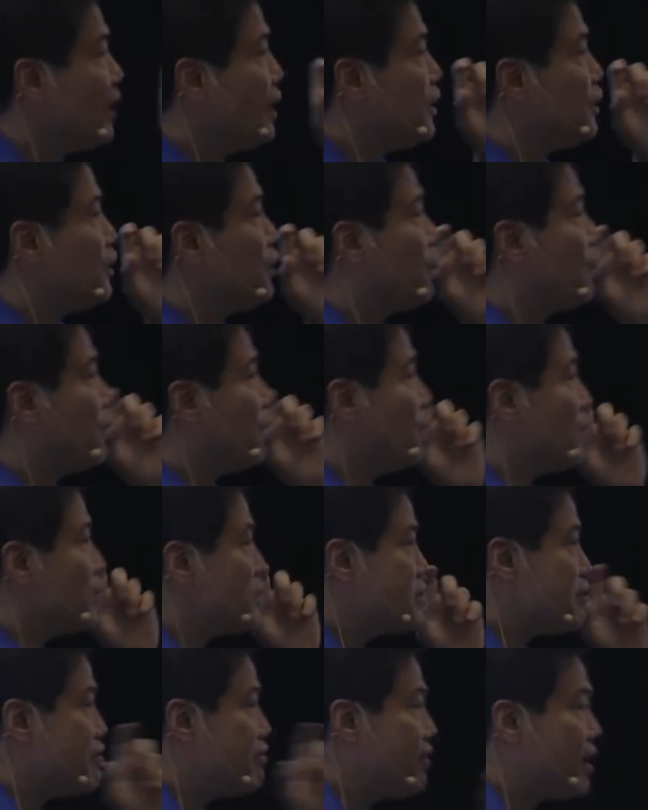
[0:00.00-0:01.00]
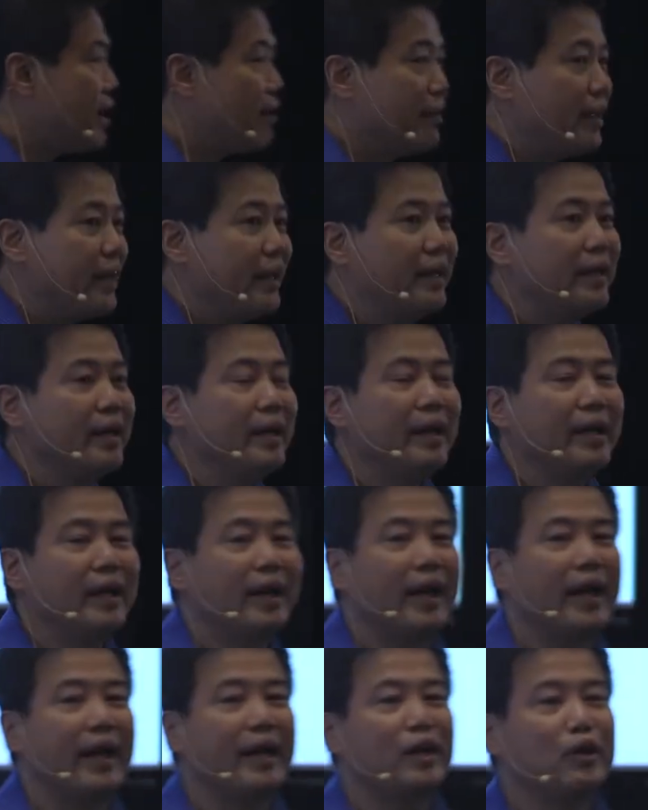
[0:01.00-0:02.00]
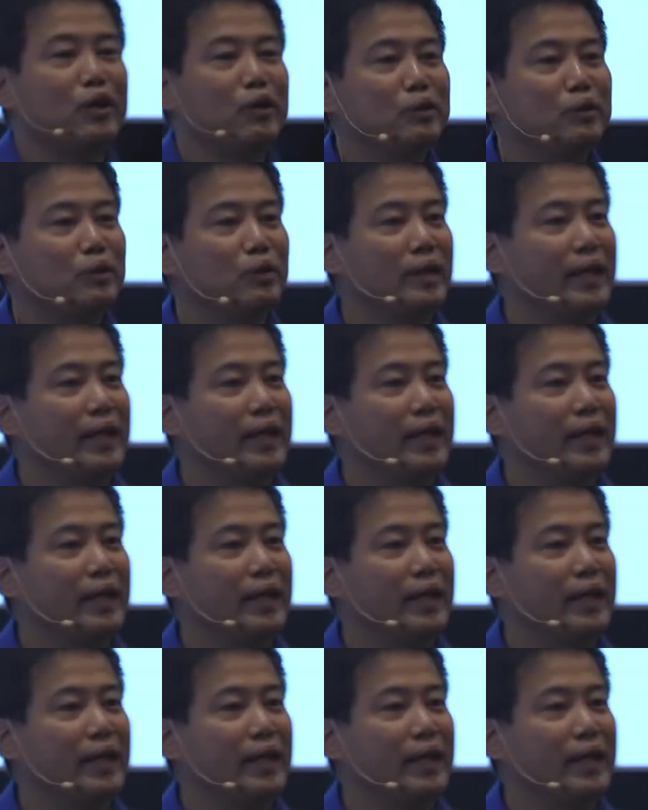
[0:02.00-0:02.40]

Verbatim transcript: your Safari, and go to